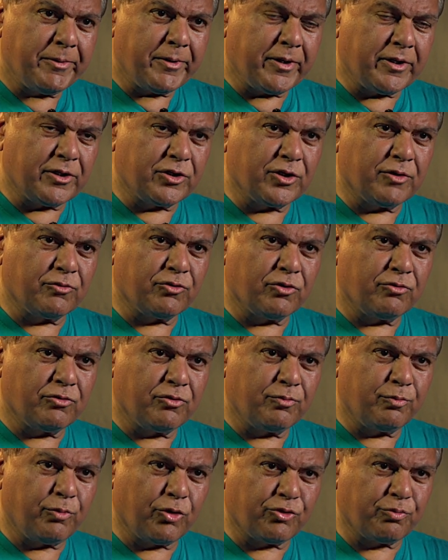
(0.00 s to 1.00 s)
in terms of
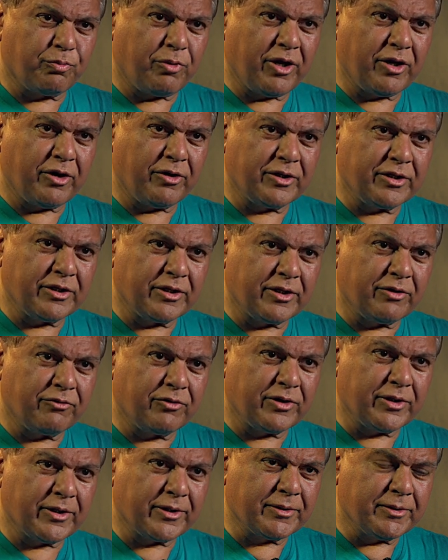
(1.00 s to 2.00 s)
prosperity and
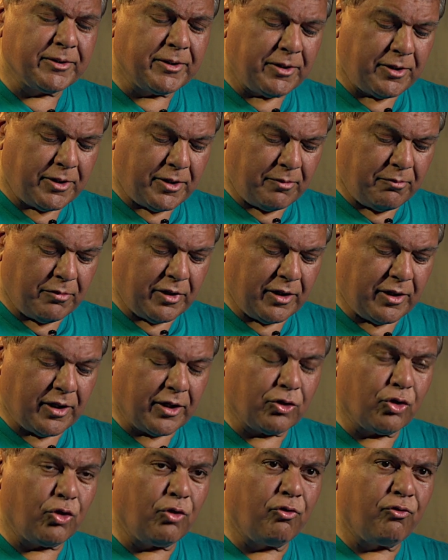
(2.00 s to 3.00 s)
everything, but then I
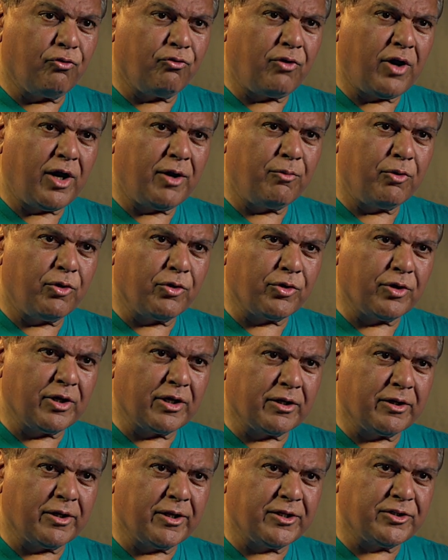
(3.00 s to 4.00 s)
know far more
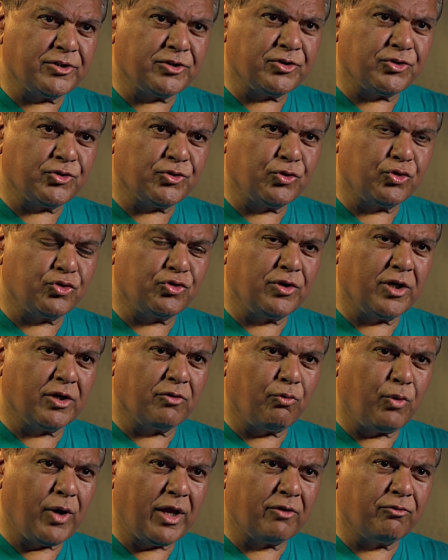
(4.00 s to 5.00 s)
Ugandan Asians who's
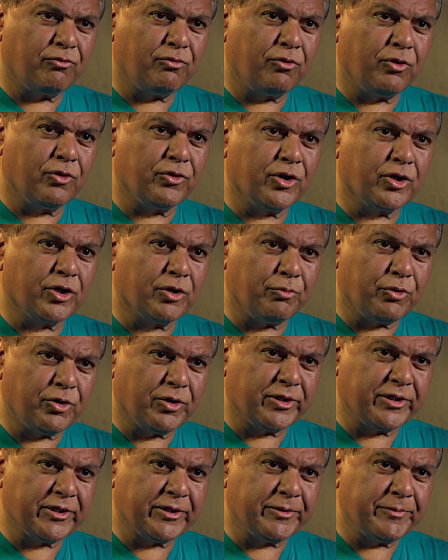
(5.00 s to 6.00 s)
done well for the
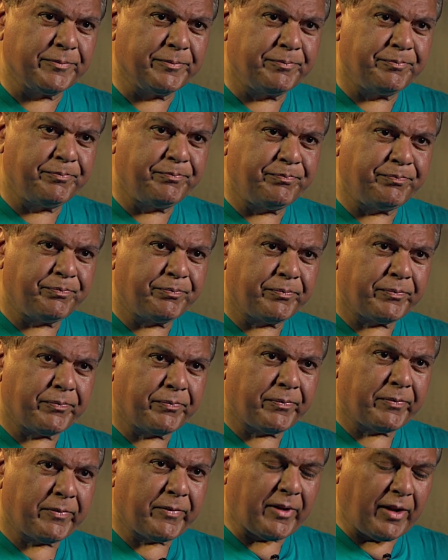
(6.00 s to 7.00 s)
community.
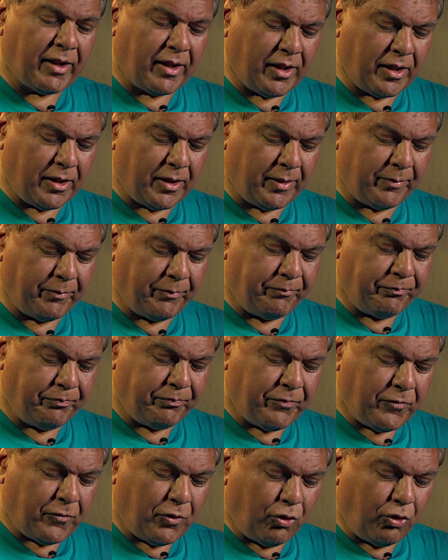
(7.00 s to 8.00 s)

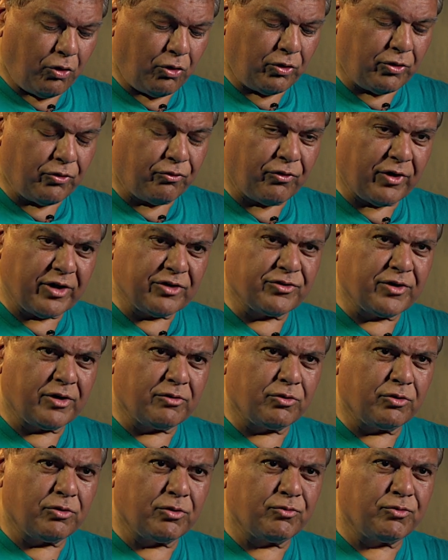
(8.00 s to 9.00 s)
All the friends I've
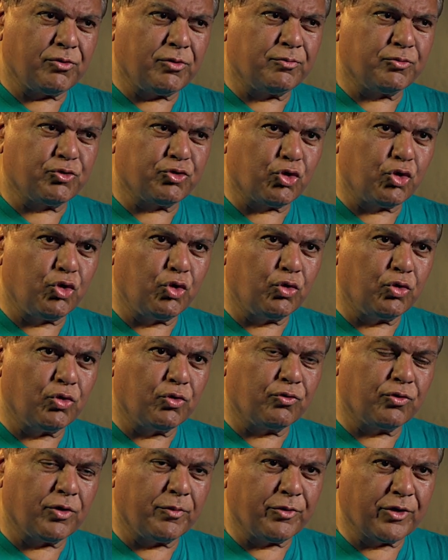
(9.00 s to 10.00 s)
known from school,
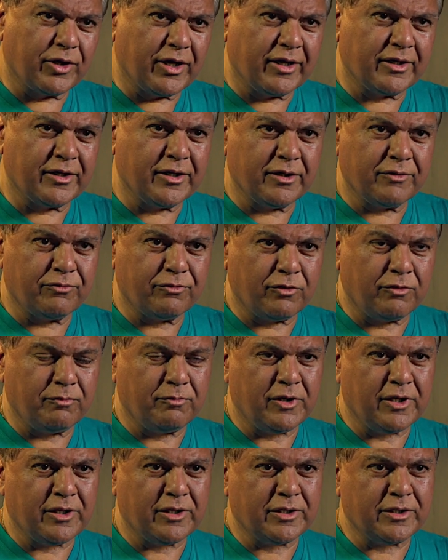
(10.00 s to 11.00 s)
from Uganda, from
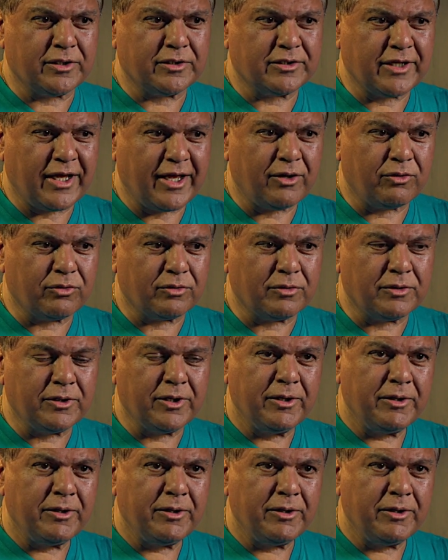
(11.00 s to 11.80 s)
my town,